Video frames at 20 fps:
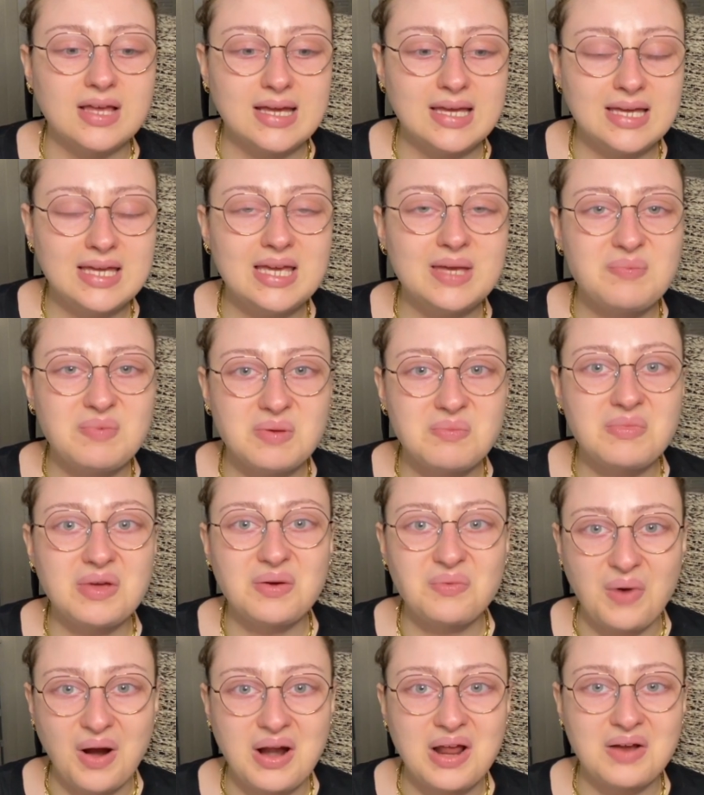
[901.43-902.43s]
keeping
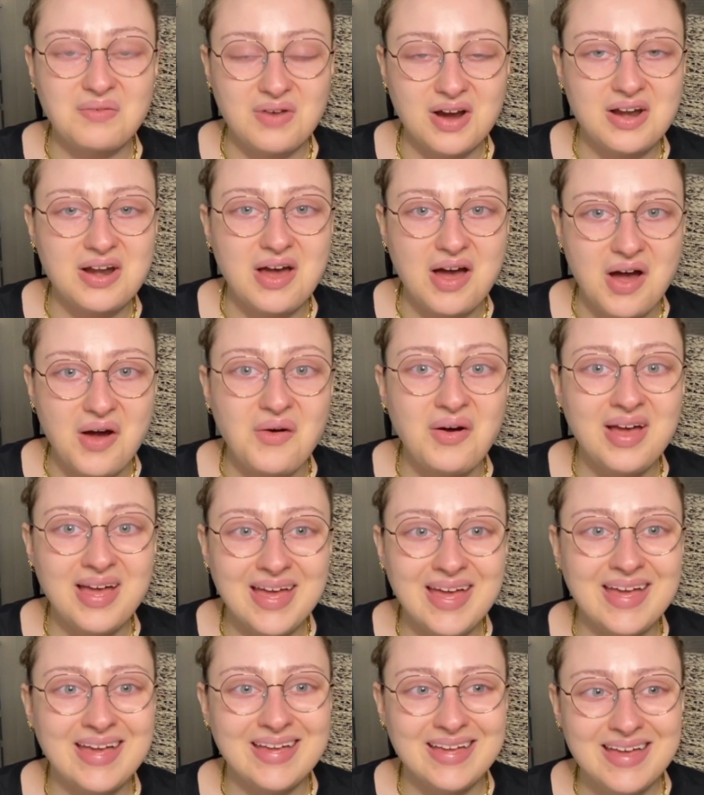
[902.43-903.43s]
me running right now.
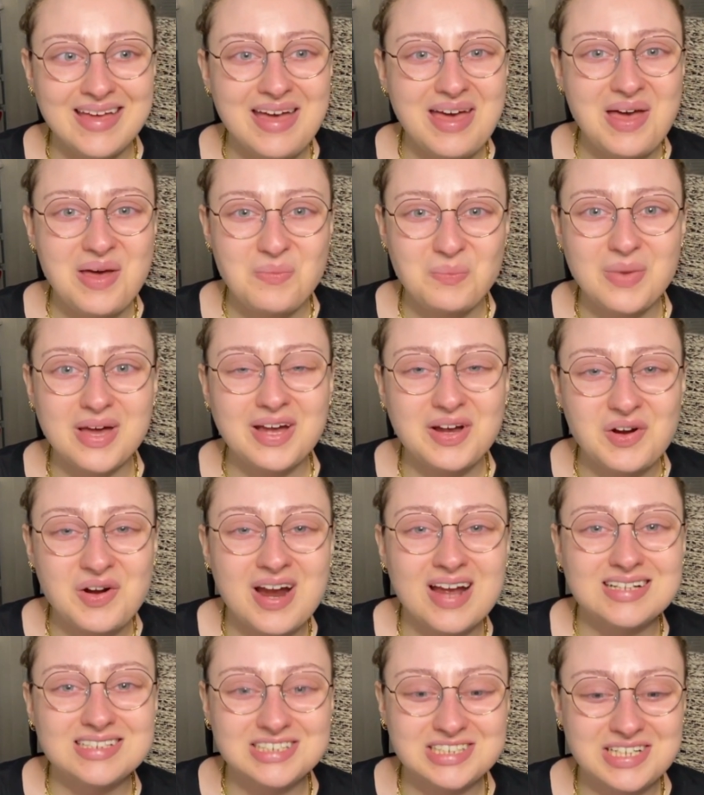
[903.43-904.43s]
My
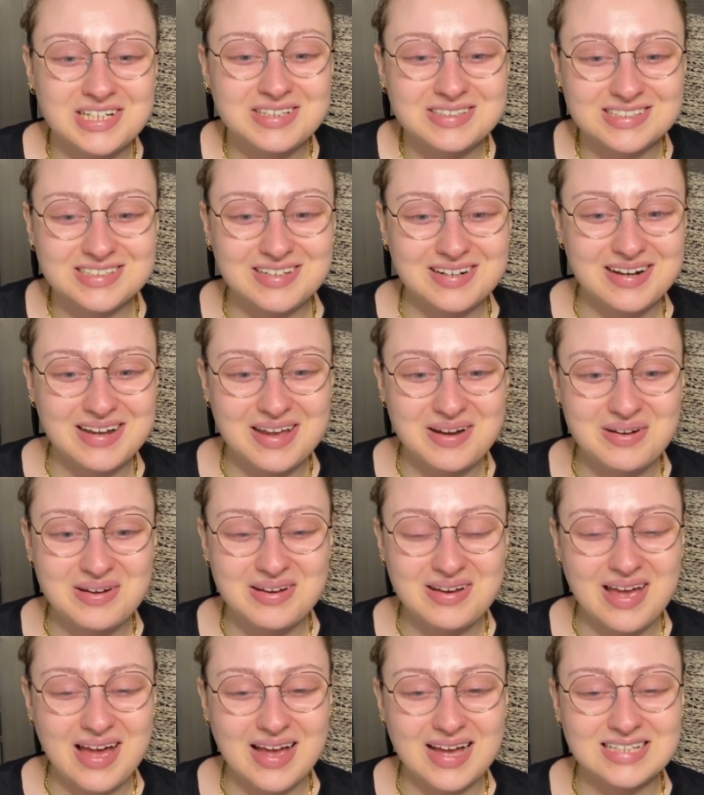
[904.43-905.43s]
grandchildren
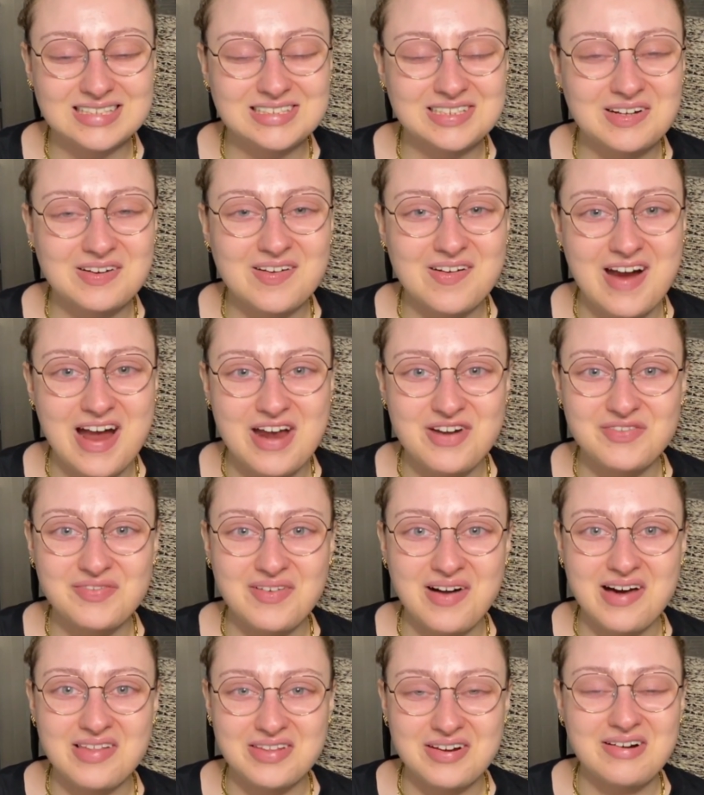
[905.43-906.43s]
and I guess your
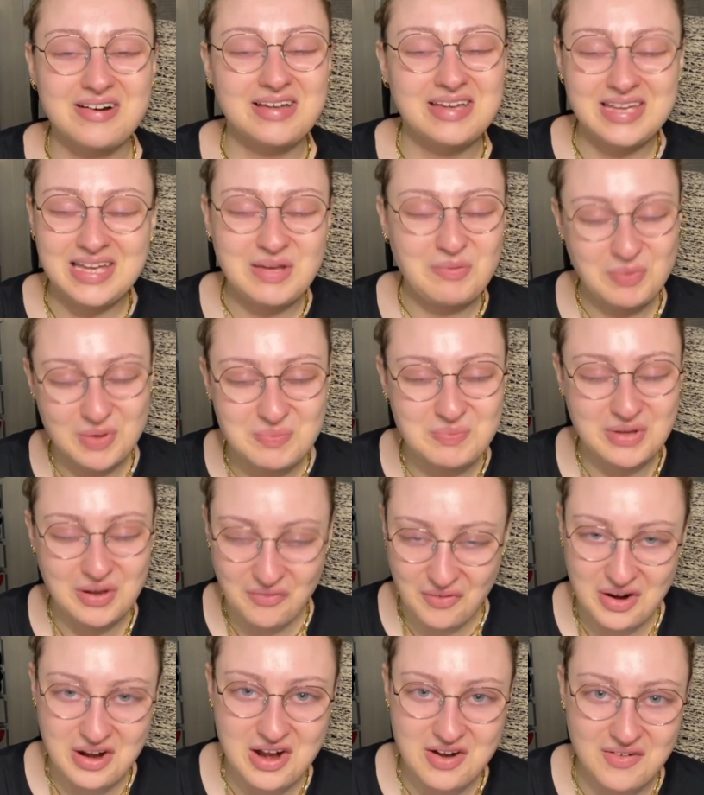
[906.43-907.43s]
grandfather are keeping me
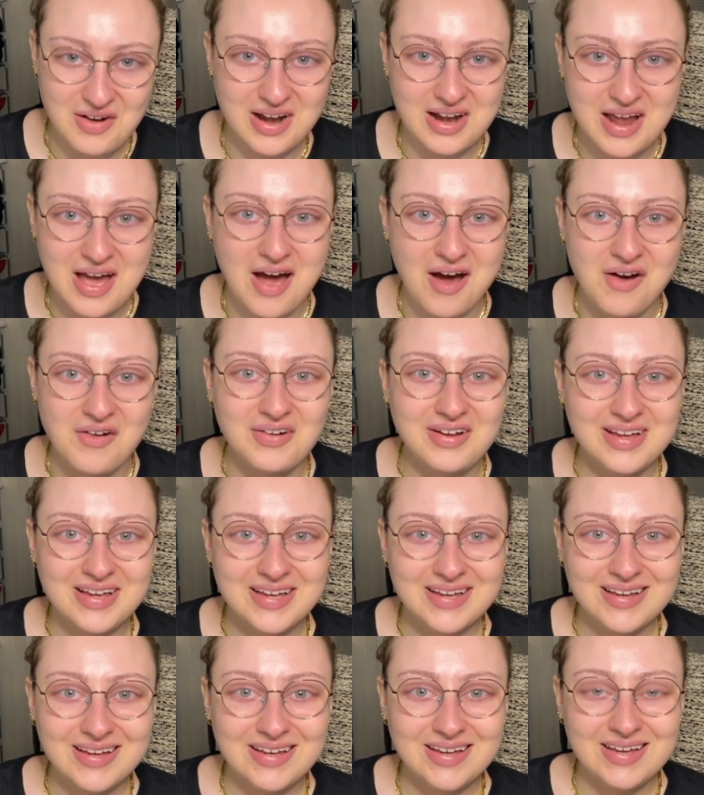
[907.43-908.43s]
running right now.
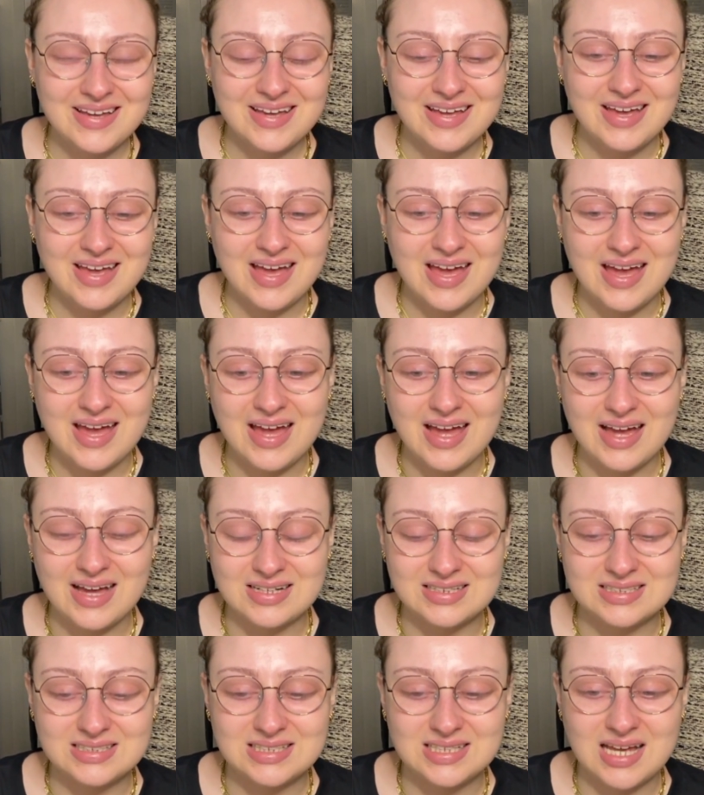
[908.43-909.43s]

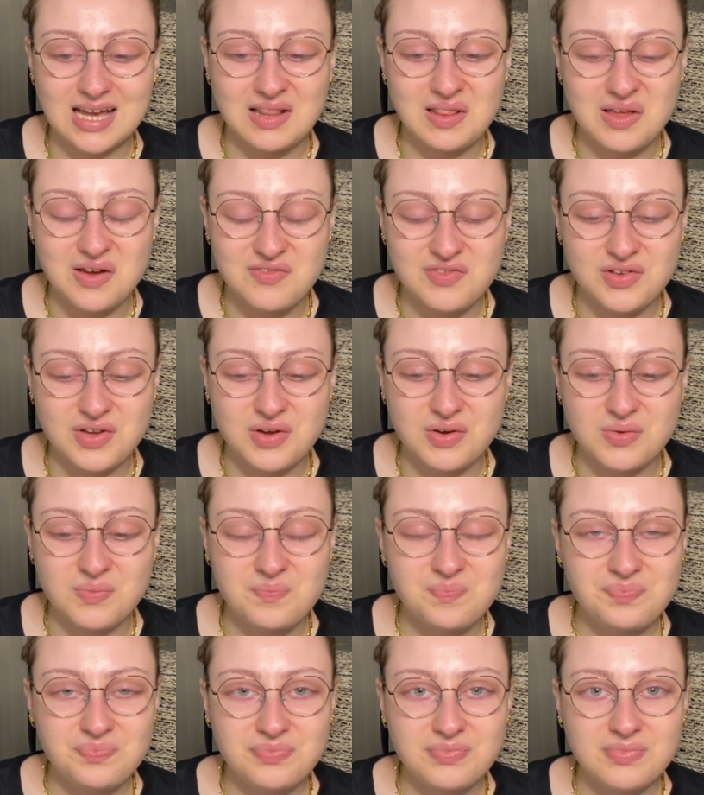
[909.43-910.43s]
And I love
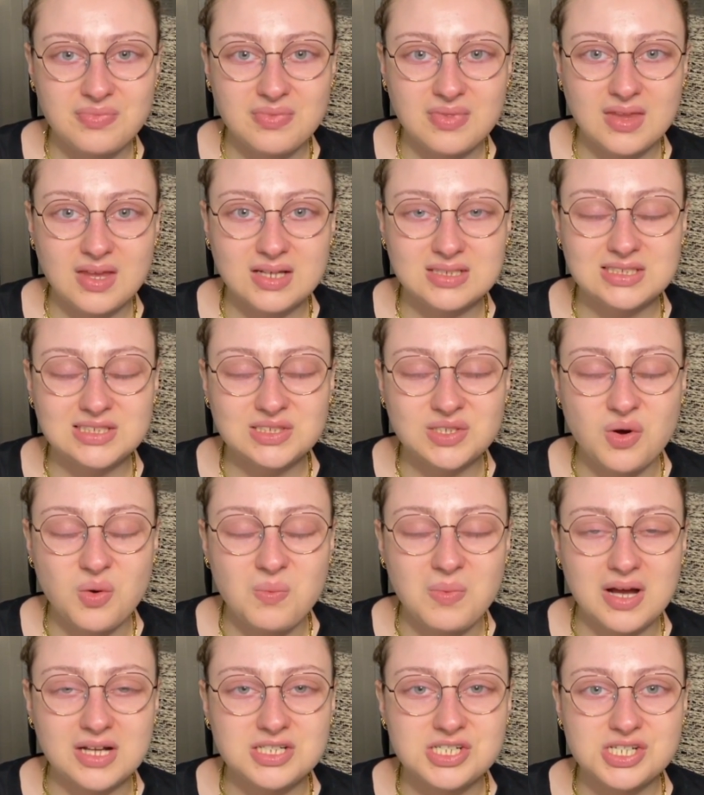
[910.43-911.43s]
you so
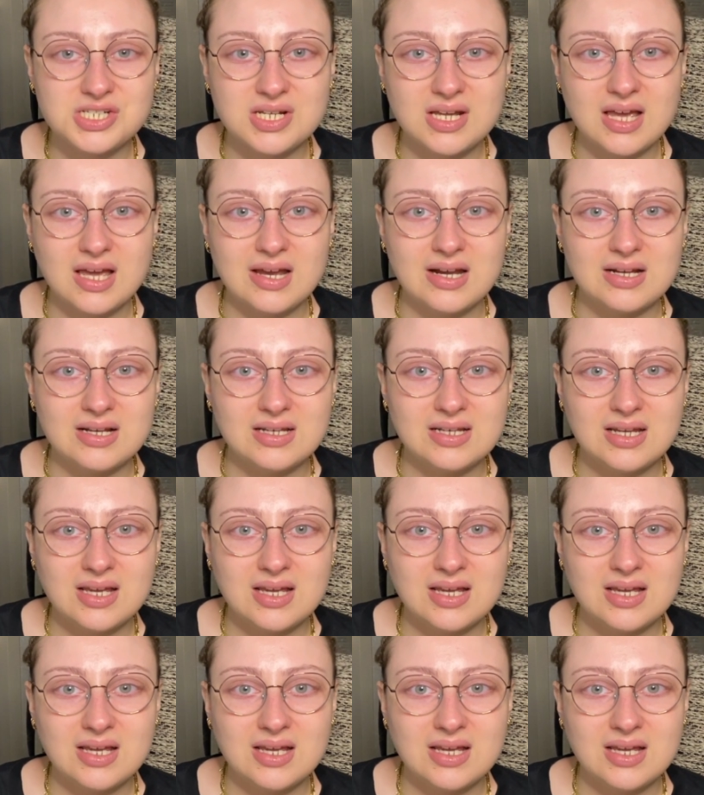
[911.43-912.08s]
much. And